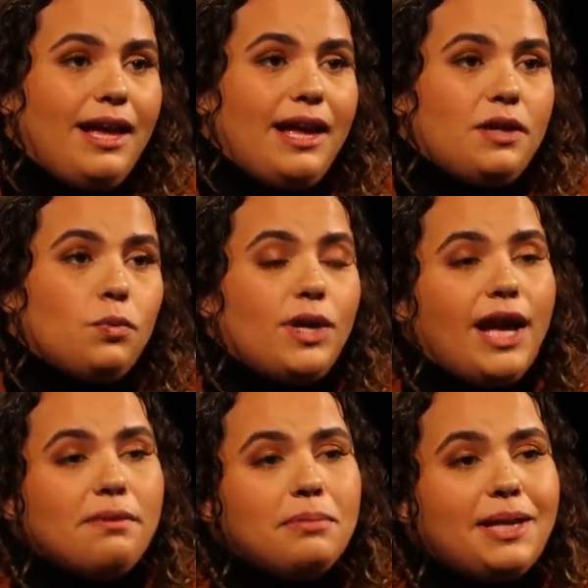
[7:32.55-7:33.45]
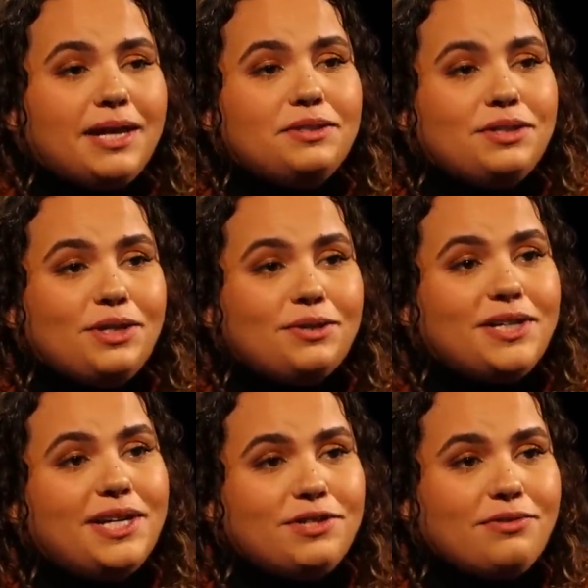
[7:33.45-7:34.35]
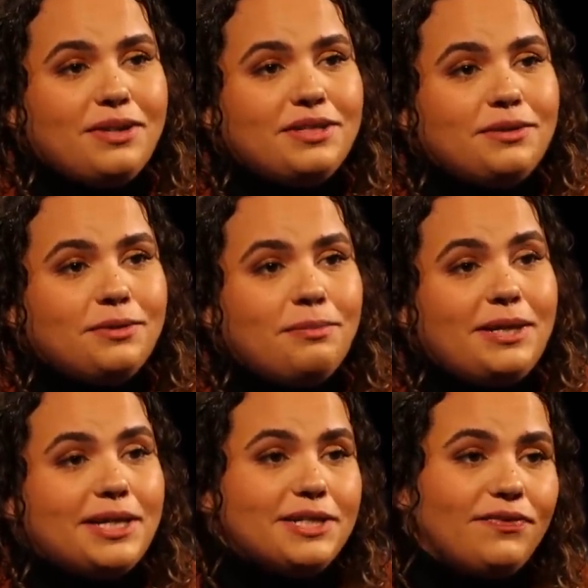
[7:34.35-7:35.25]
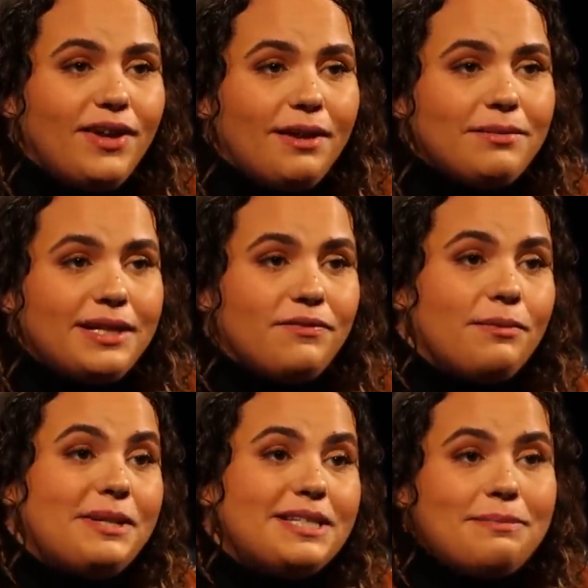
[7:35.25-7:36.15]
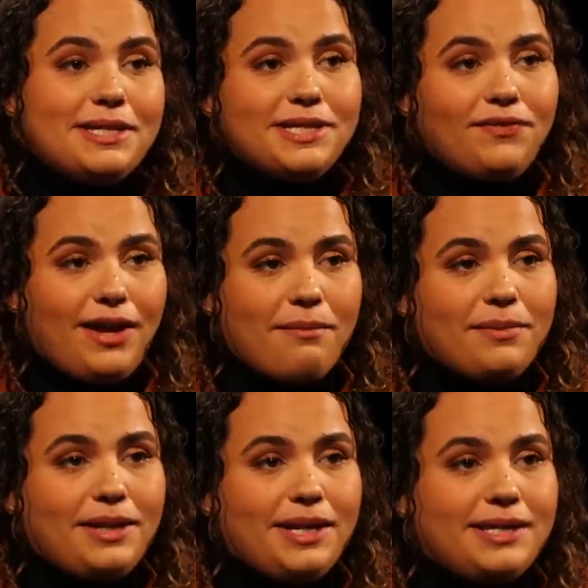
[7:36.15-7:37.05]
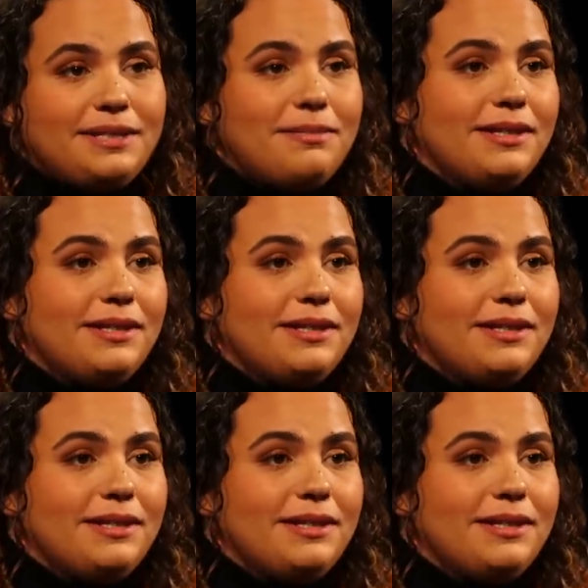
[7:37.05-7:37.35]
And we had planned to go to Israel to meet his family, for me to meet his family and